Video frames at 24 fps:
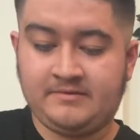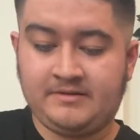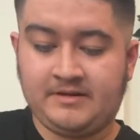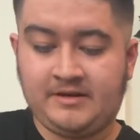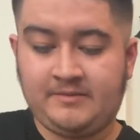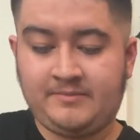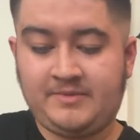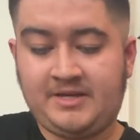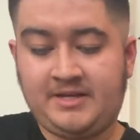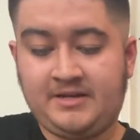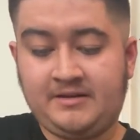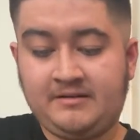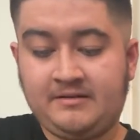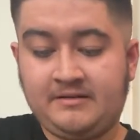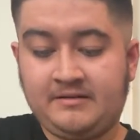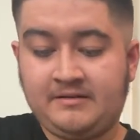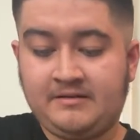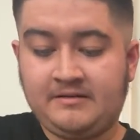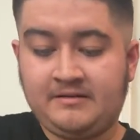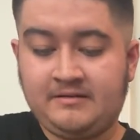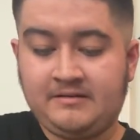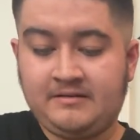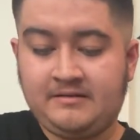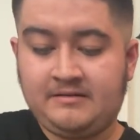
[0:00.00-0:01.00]
I mean,
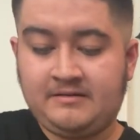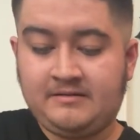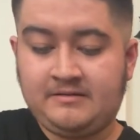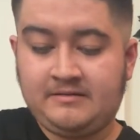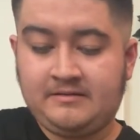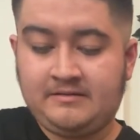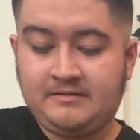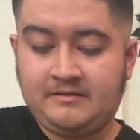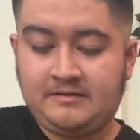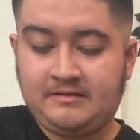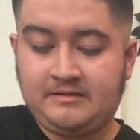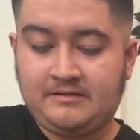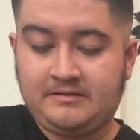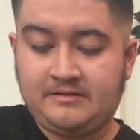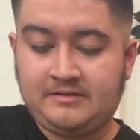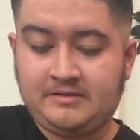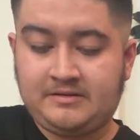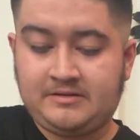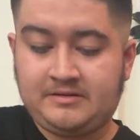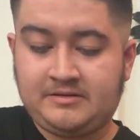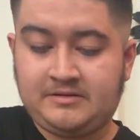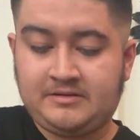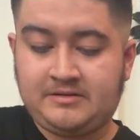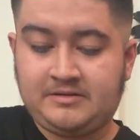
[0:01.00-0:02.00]

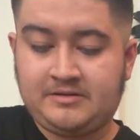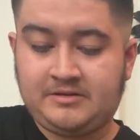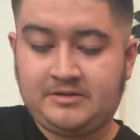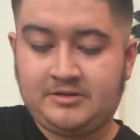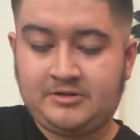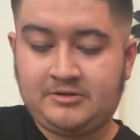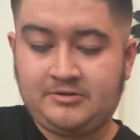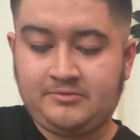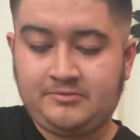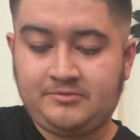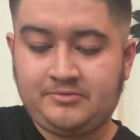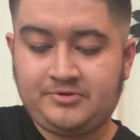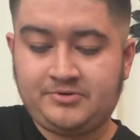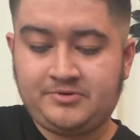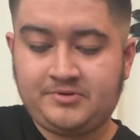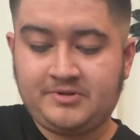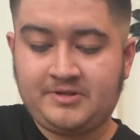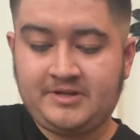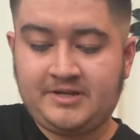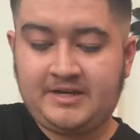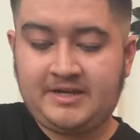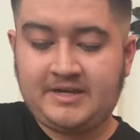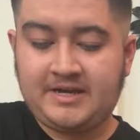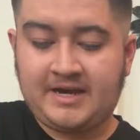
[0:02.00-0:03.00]

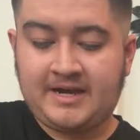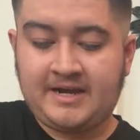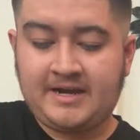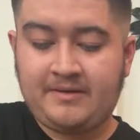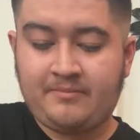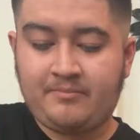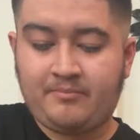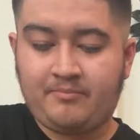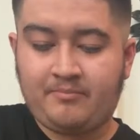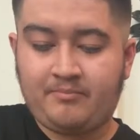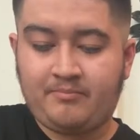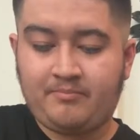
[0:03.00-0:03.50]
usually I